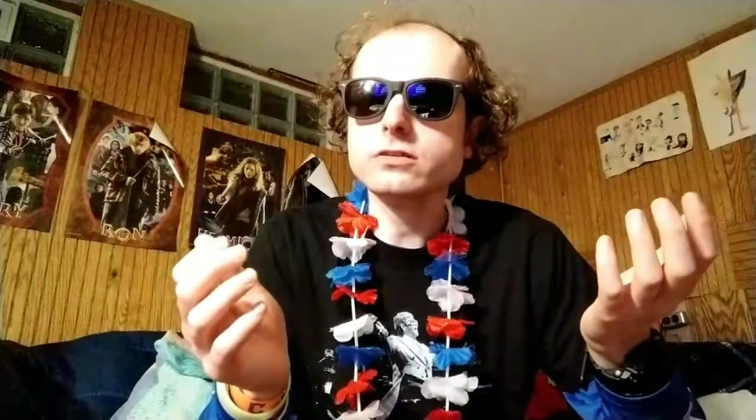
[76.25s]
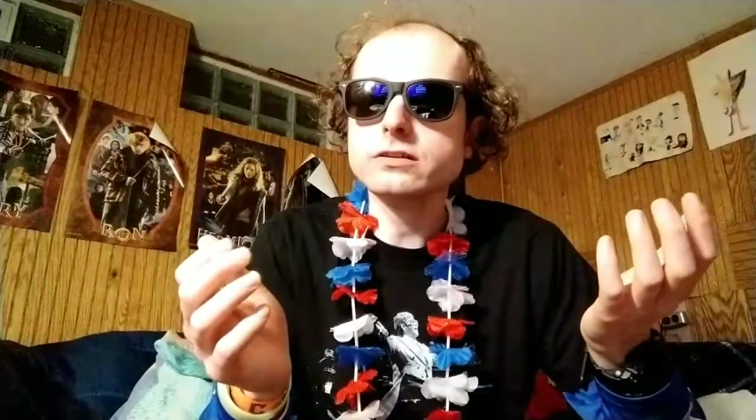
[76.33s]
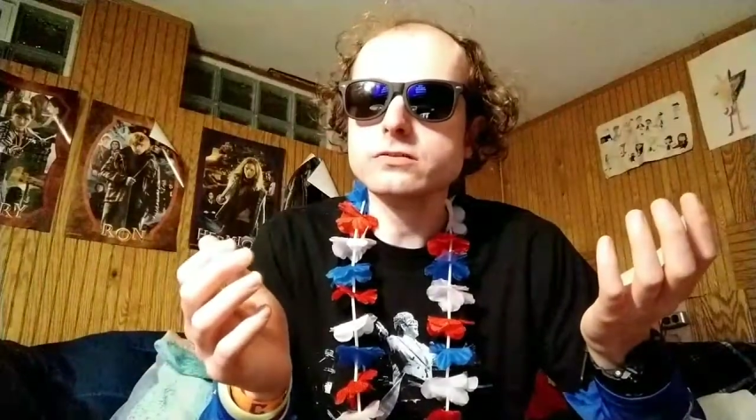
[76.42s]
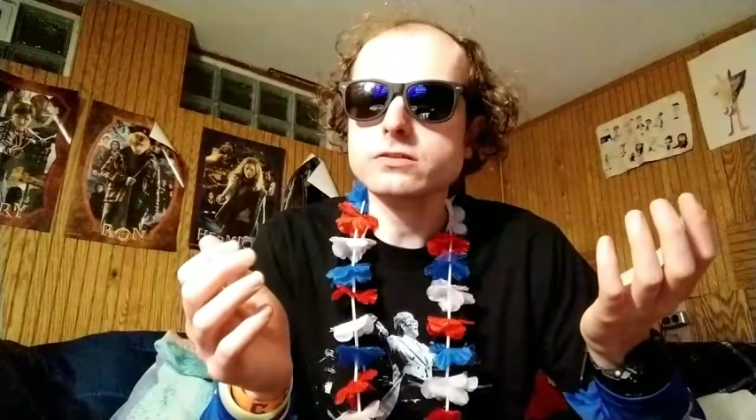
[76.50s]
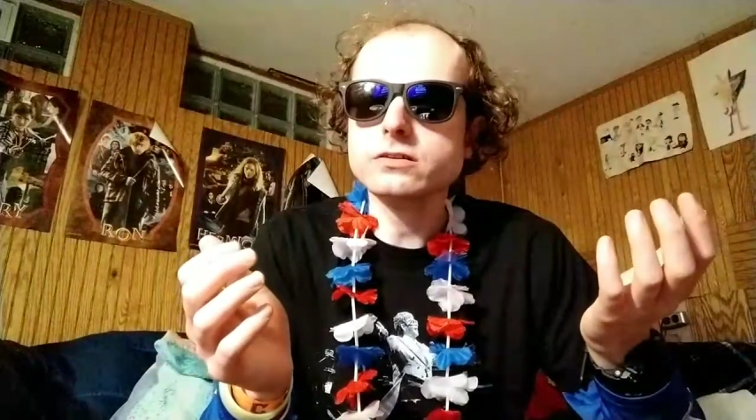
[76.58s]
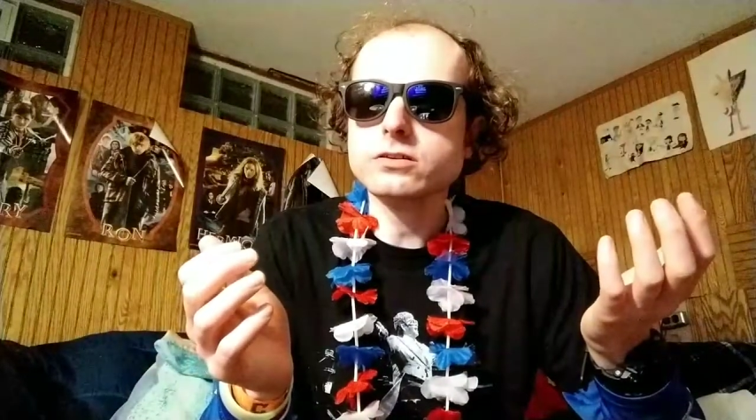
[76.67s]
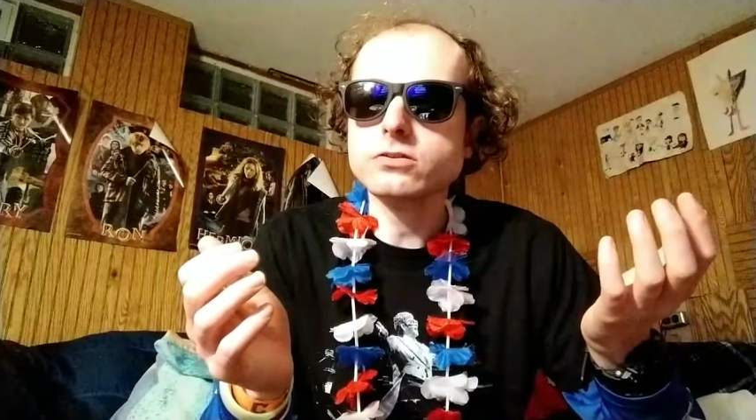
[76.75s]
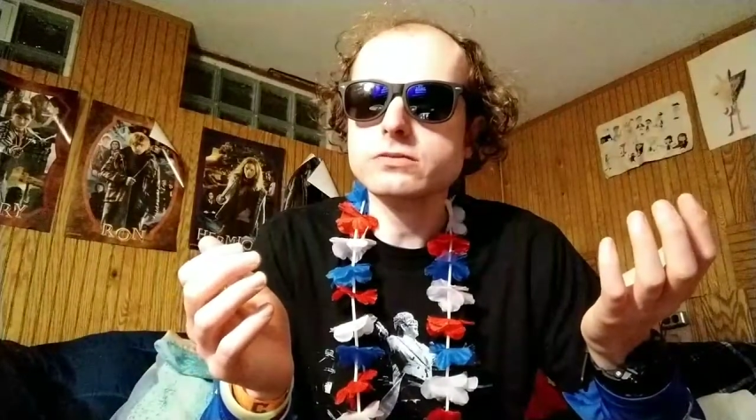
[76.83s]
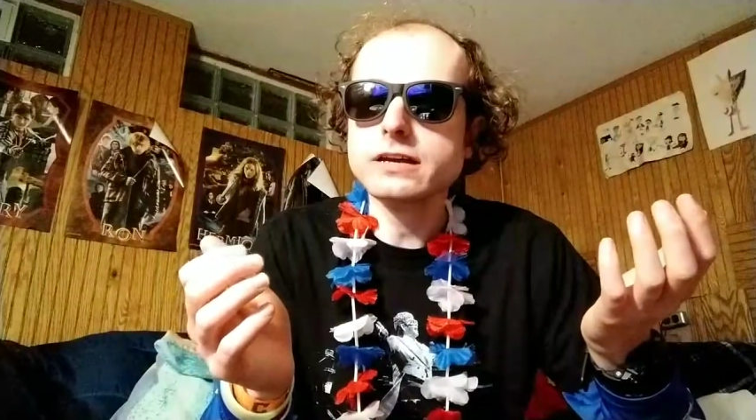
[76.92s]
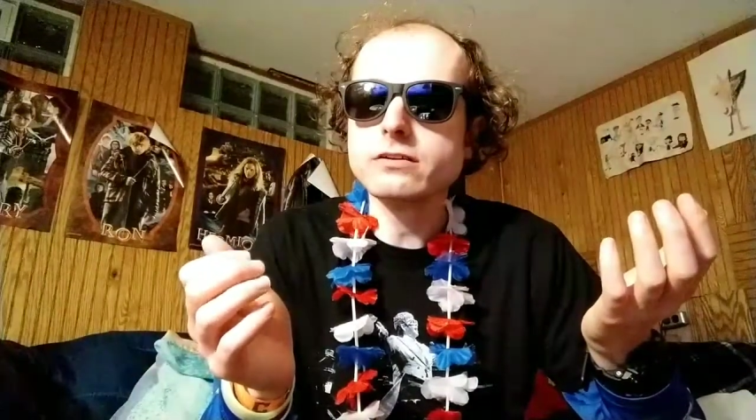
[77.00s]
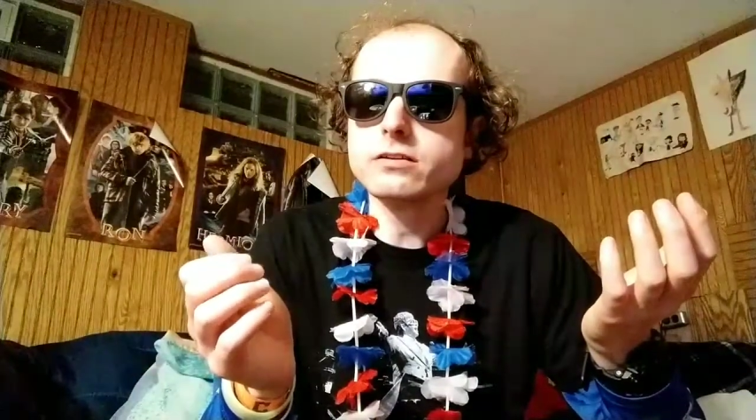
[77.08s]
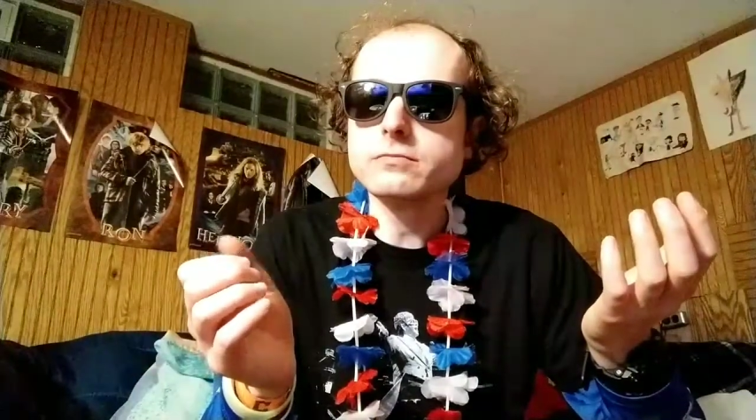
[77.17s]
Let the Sun Go
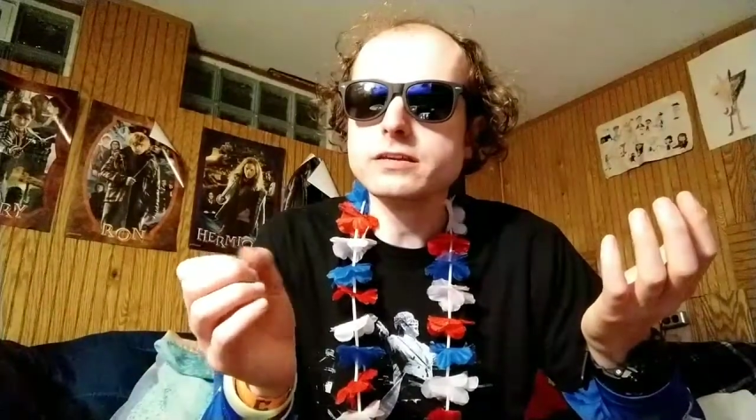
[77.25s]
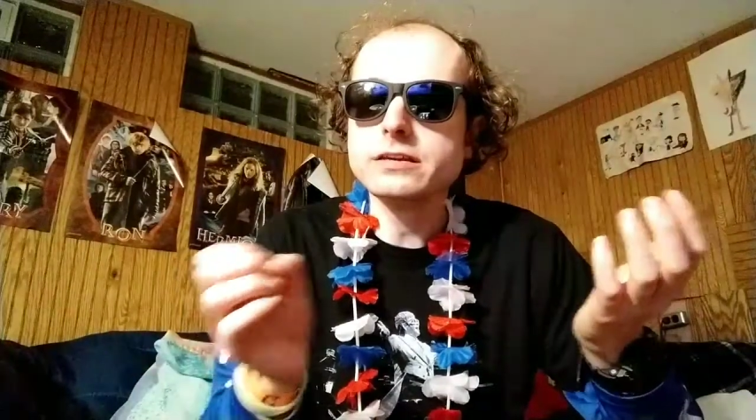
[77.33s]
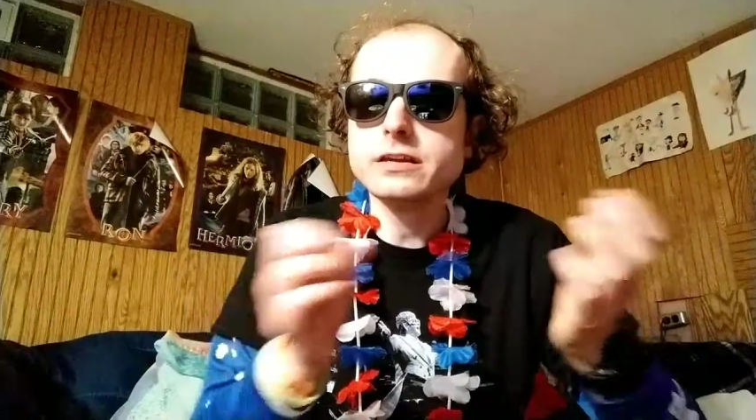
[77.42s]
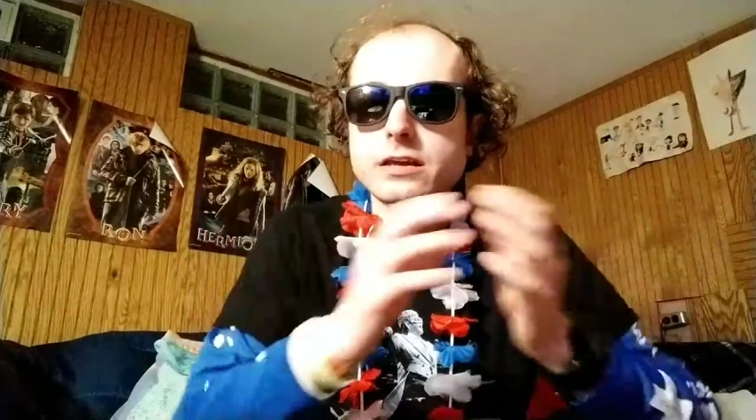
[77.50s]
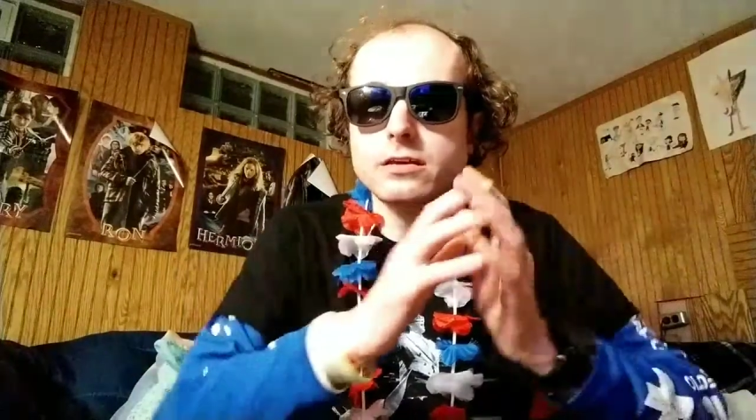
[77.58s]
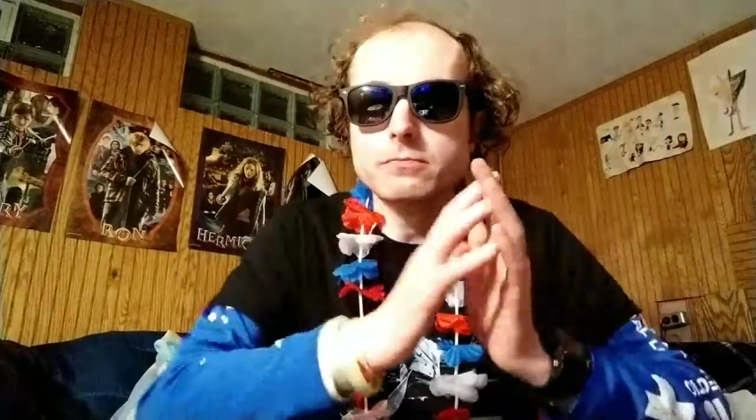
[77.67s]
Down on Me,